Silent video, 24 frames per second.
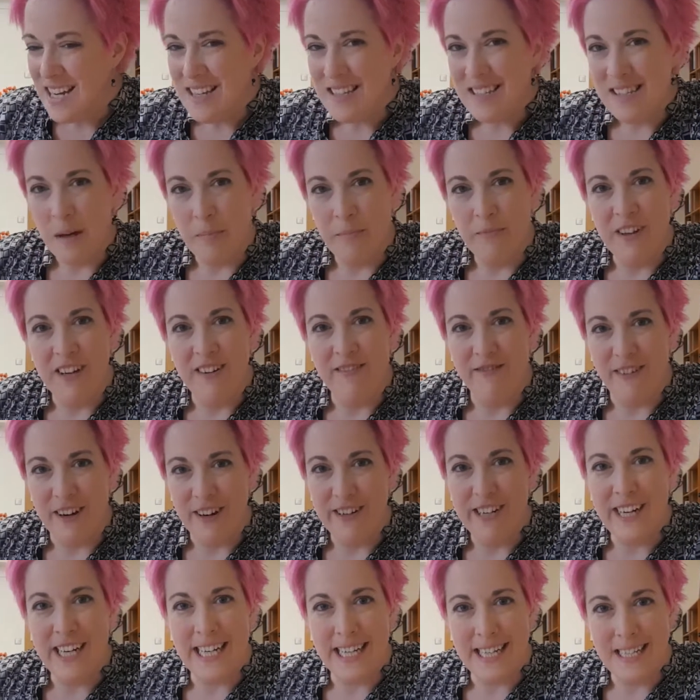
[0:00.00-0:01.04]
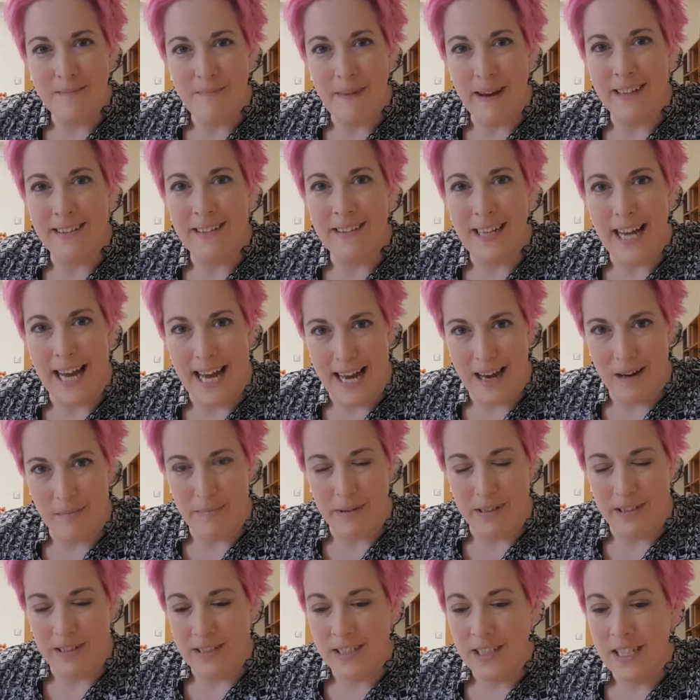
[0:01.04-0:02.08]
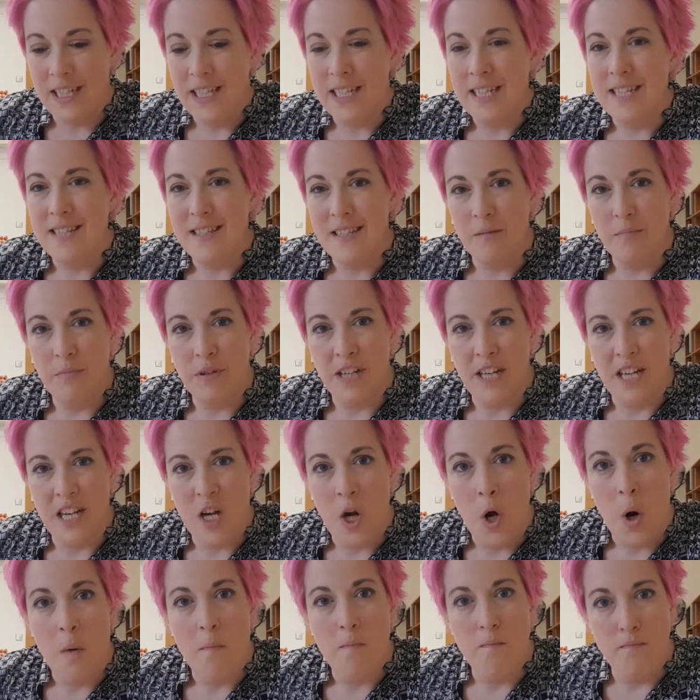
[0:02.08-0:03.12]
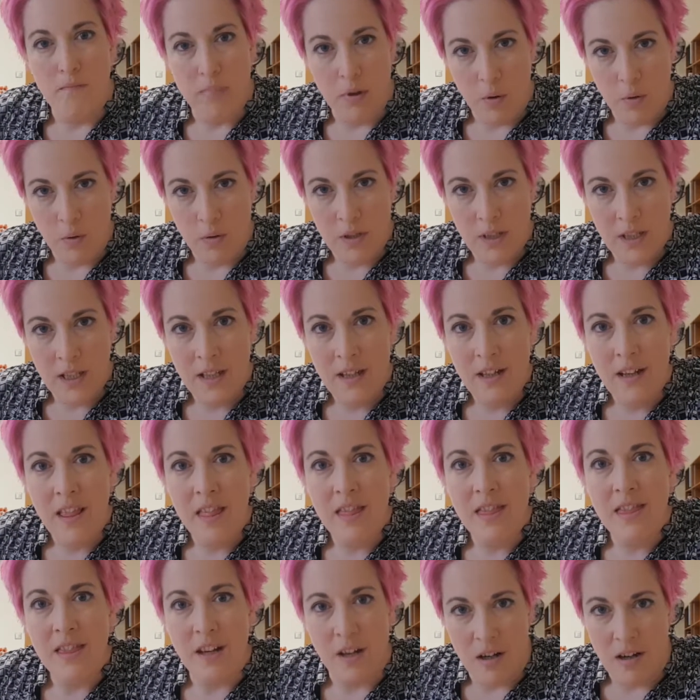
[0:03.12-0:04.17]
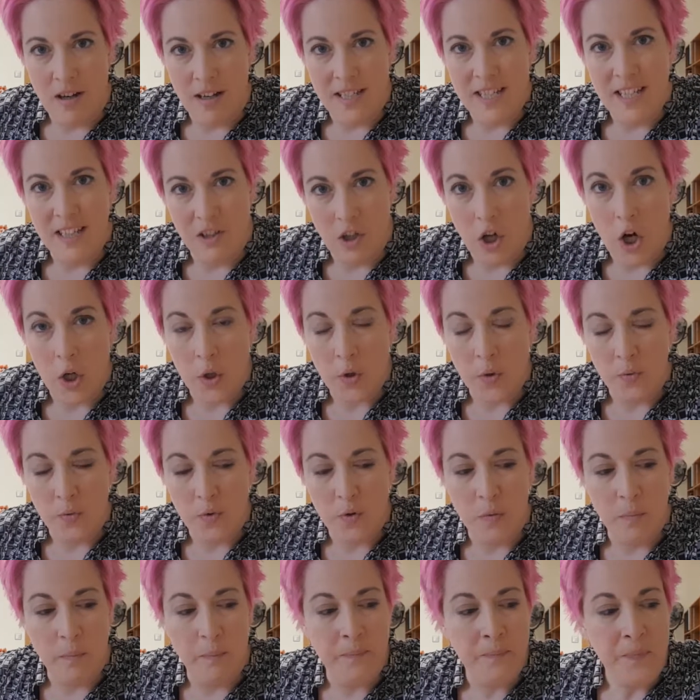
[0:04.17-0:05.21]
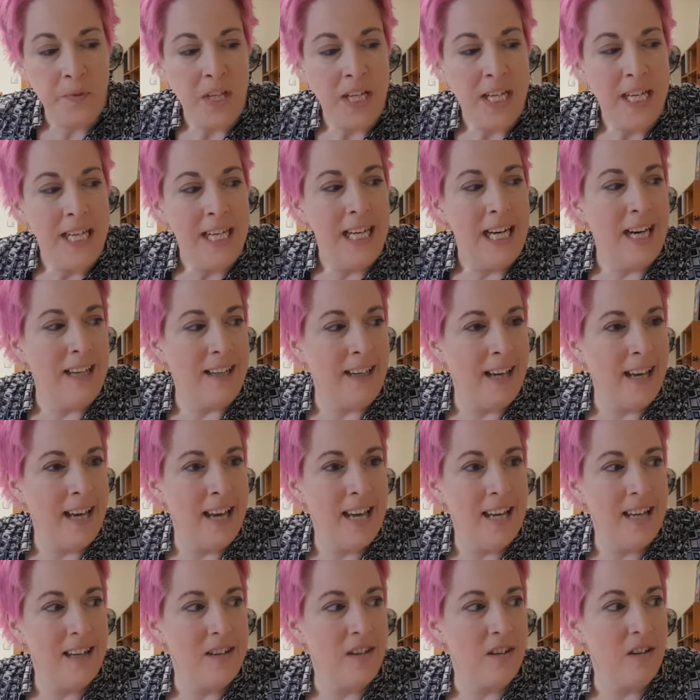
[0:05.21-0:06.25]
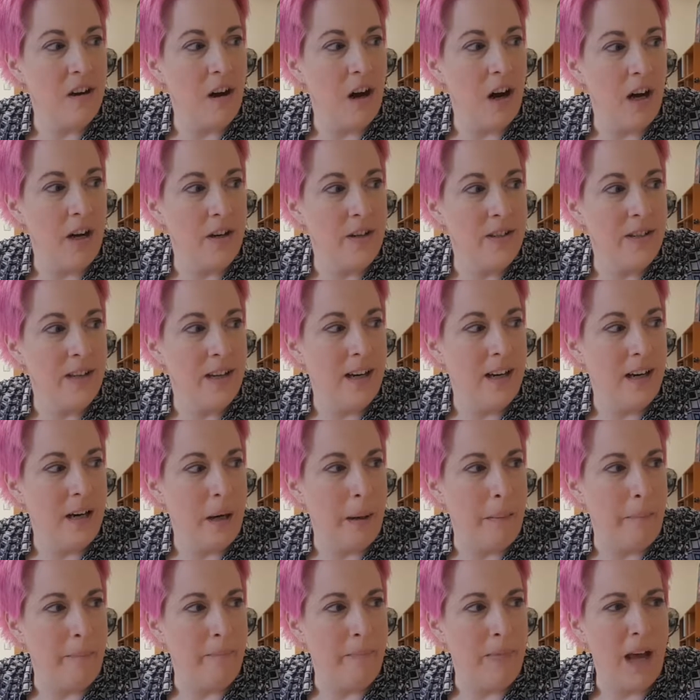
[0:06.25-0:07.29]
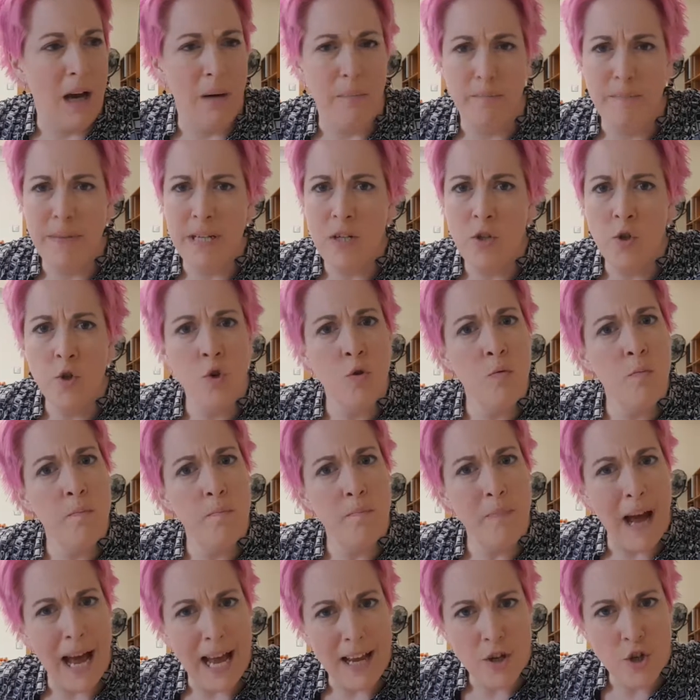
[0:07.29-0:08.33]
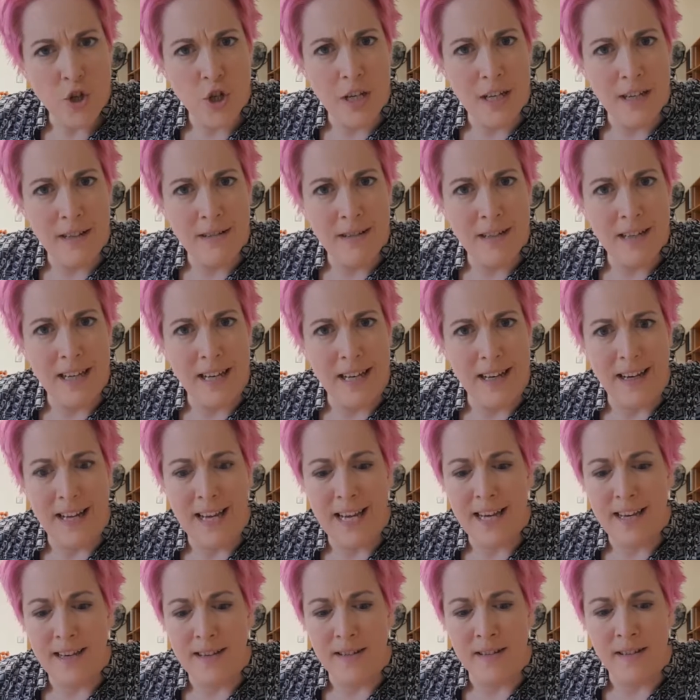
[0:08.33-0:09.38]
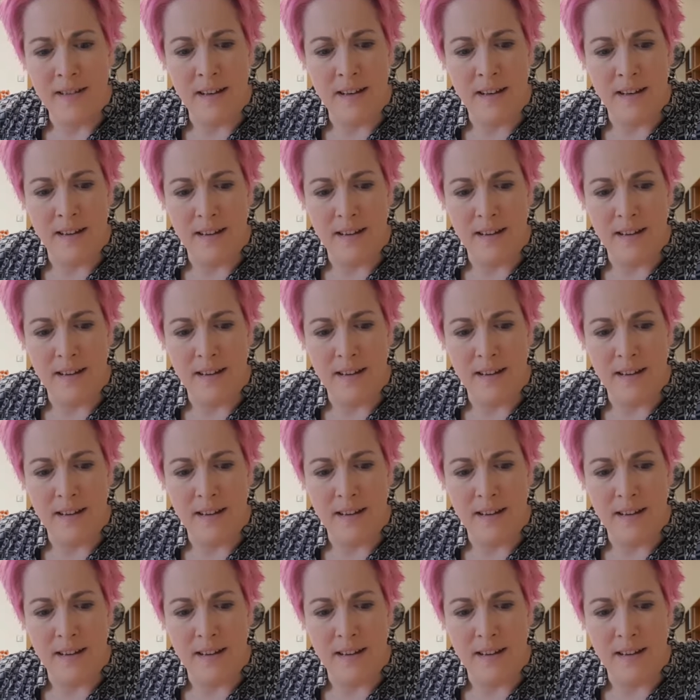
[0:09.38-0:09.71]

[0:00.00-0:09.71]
something very unexpected happened. Somebody broke the haunted locker room. A kid got a bit too passionate in his